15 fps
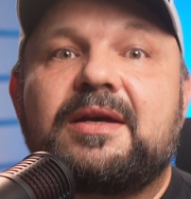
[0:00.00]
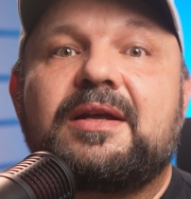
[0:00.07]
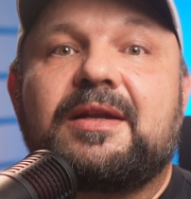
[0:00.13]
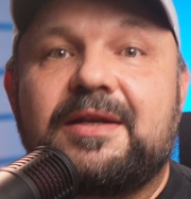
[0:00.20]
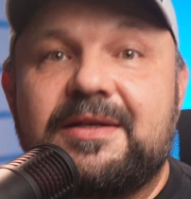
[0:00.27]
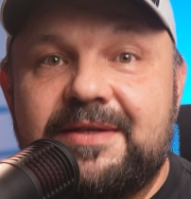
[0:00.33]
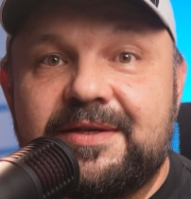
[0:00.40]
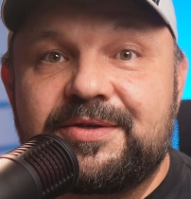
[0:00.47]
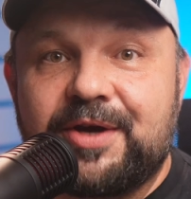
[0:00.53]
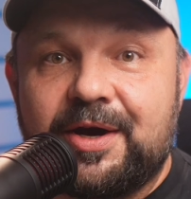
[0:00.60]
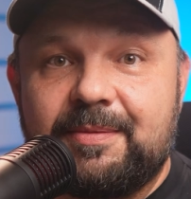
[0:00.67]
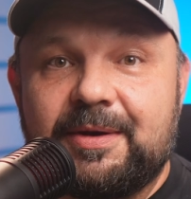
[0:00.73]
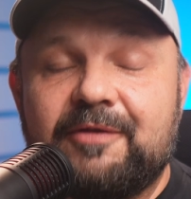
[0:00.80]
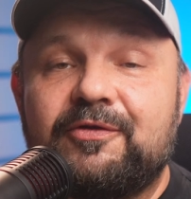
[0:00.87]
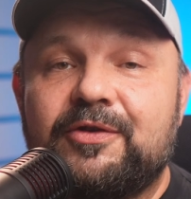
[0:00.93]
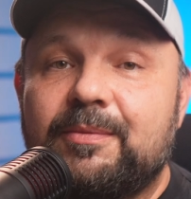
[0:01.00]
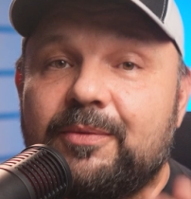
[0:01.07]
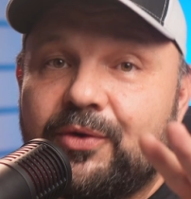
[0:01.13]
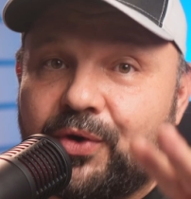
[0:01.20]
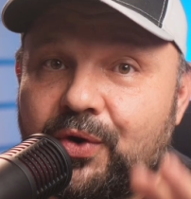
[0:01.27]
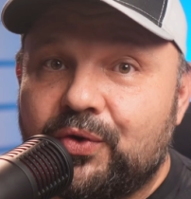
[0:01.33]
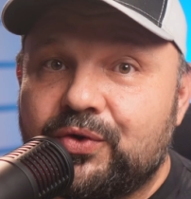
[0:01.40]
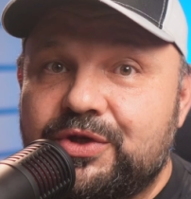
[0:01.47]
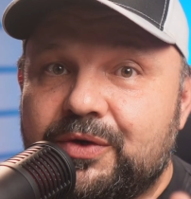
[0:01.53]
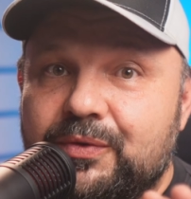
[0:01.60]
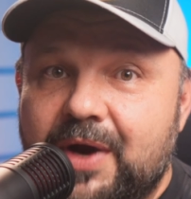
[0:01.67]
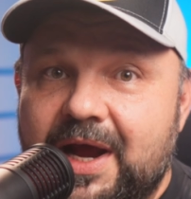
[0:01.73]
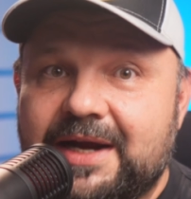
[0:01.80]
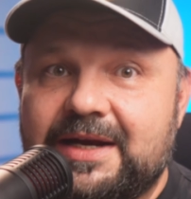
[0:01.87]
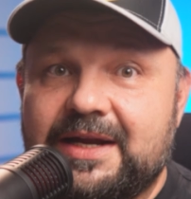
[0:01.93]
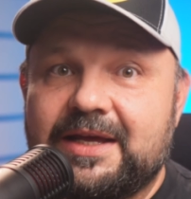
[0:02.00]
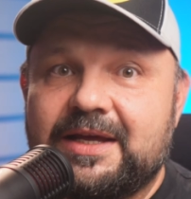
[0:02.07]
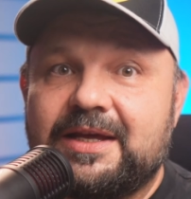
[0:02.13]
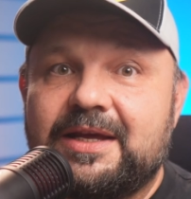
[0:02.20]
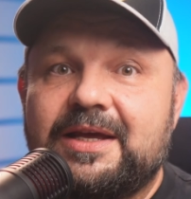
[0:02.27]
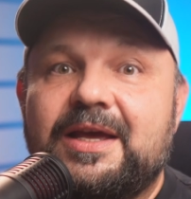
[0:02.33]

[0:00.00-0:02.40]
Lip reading: This is coming from Røde directly.